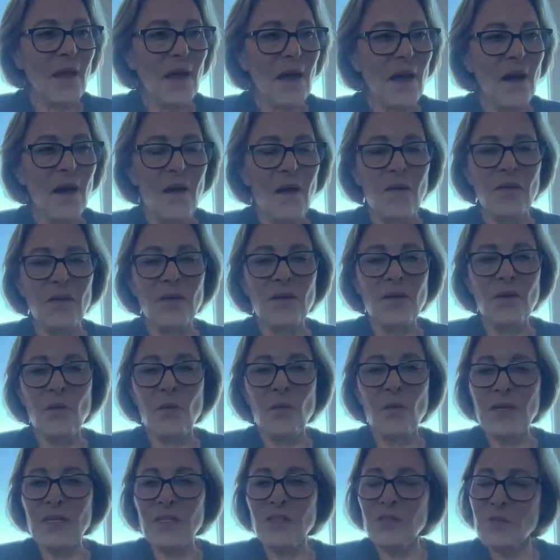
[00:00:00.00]
oh,
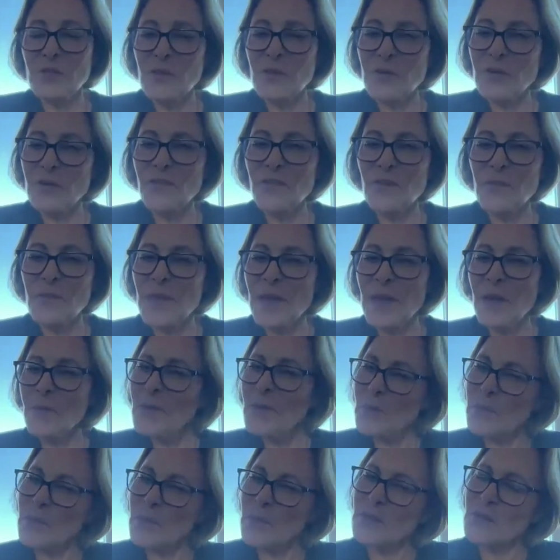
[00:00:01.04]
what did you learn from that?
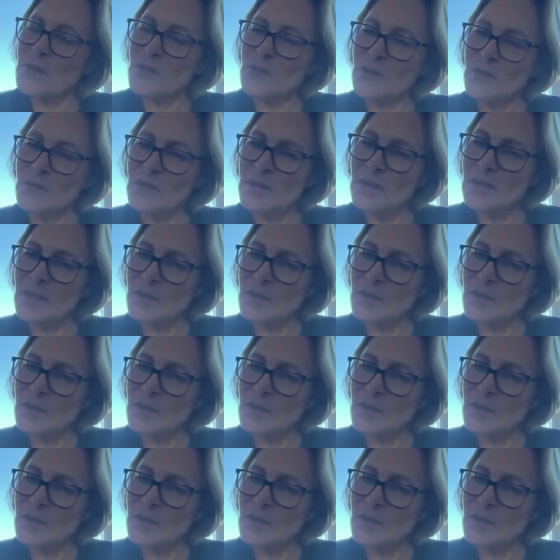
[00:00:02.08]
What will you do